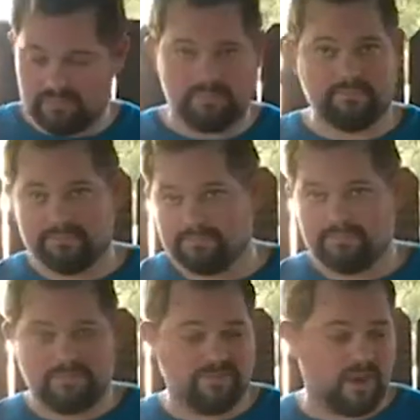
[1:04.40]
in
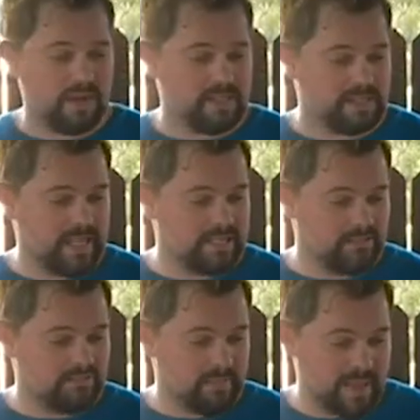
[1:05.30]
various states
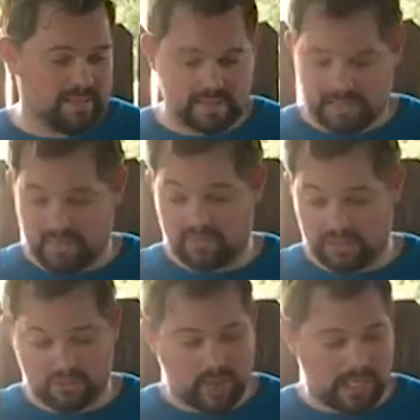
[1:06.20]
of paint that's
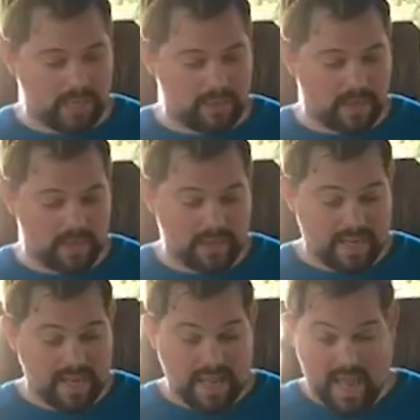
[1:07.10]
definitely dried on there.
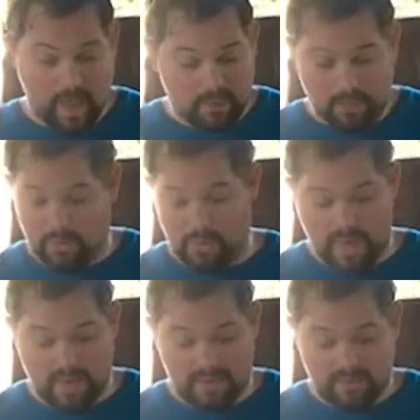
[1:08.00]
I'm gonna put them
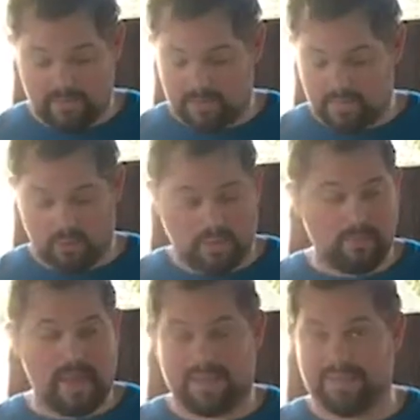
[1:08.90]
in. We'll
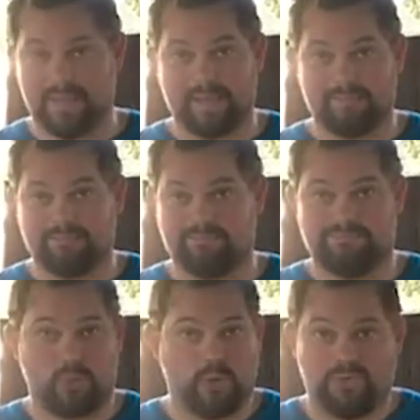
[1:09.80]
come back in like
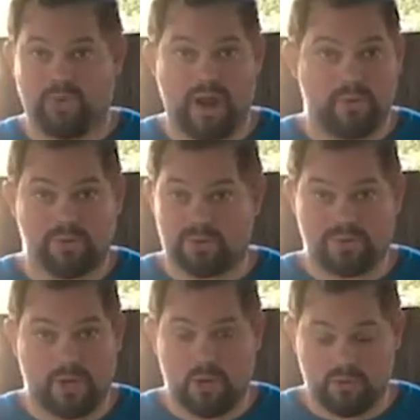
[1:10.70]
24 hours or
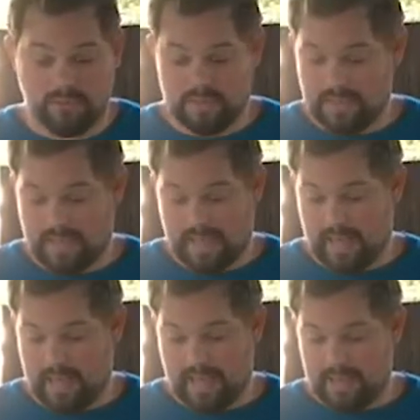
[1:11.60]
so
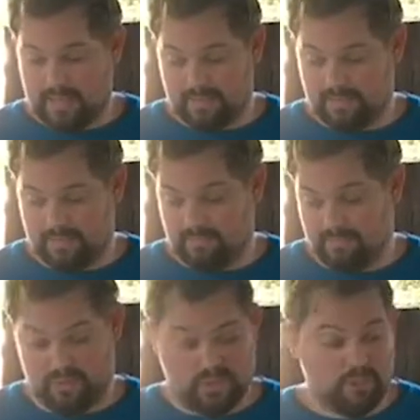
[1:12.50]
and
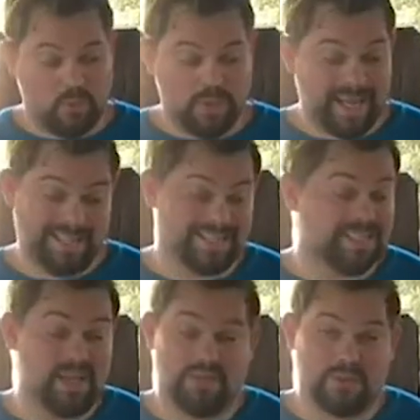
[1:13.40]
see what we get.
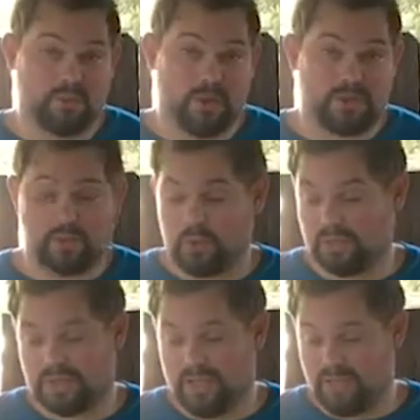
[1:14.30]
See if this works or
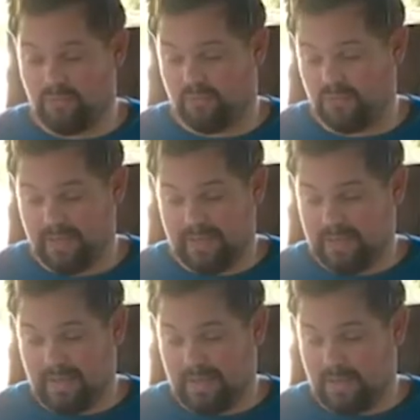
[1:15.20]
see if
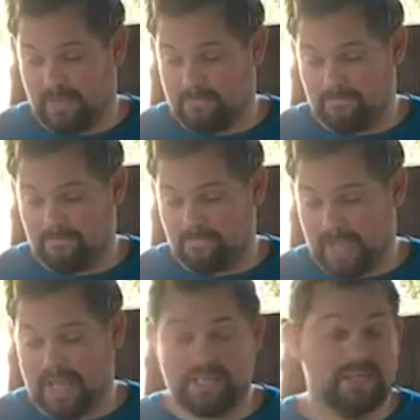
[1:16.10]
um,
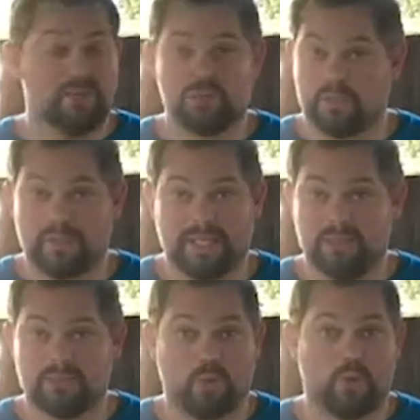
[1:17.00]
I need to do something
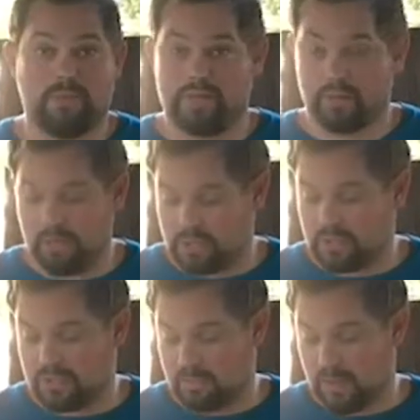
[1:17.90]
else or buy new
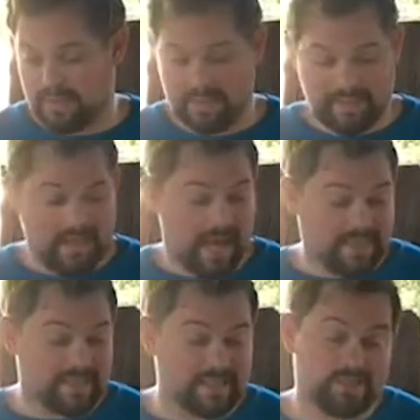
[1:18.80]
brushes. But
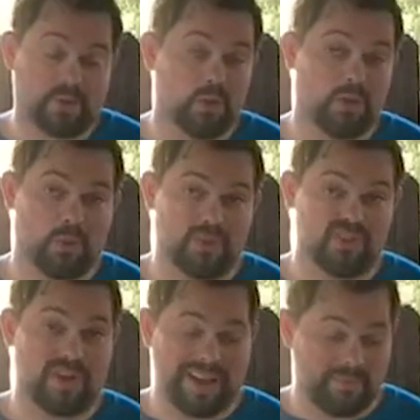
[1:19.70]
I think it's totally worth a
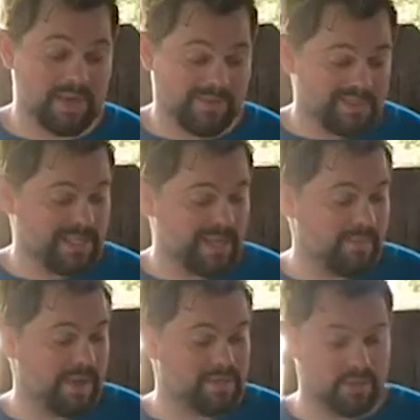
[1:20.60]
try. I'm kind of excited
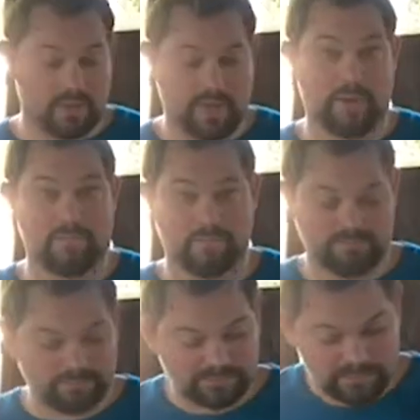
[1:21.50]
about it. So here we go.
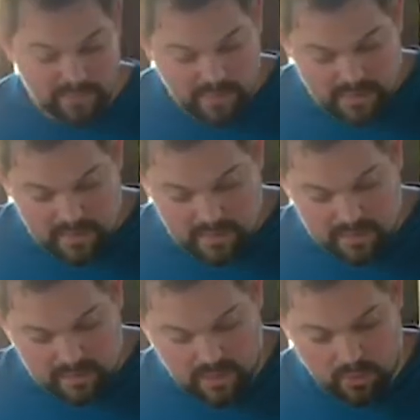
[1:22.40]

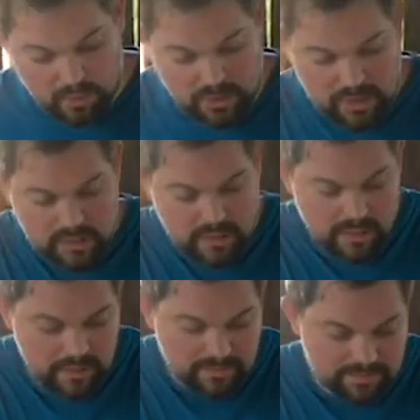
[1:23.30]
So we're just
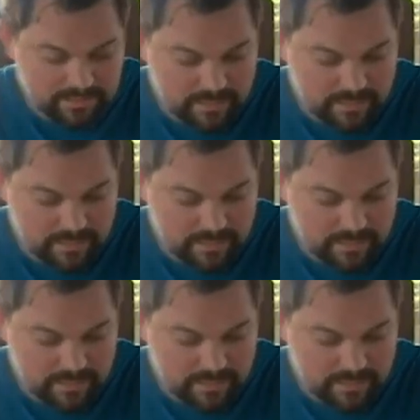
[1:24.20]
gonna